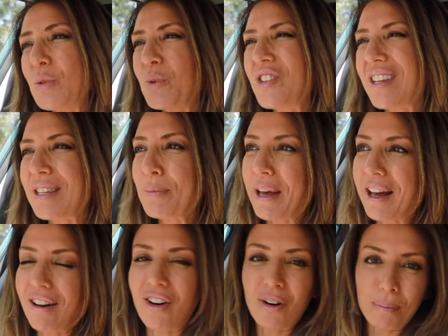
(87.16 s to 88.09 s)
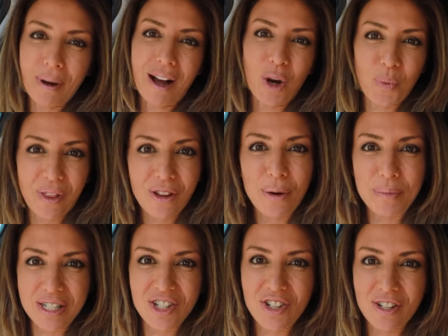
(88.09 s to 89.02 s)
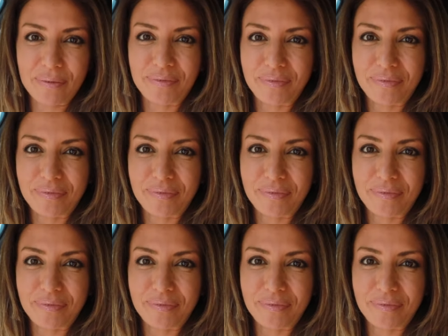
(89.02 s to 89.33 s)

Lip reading: which is about on par with the competition.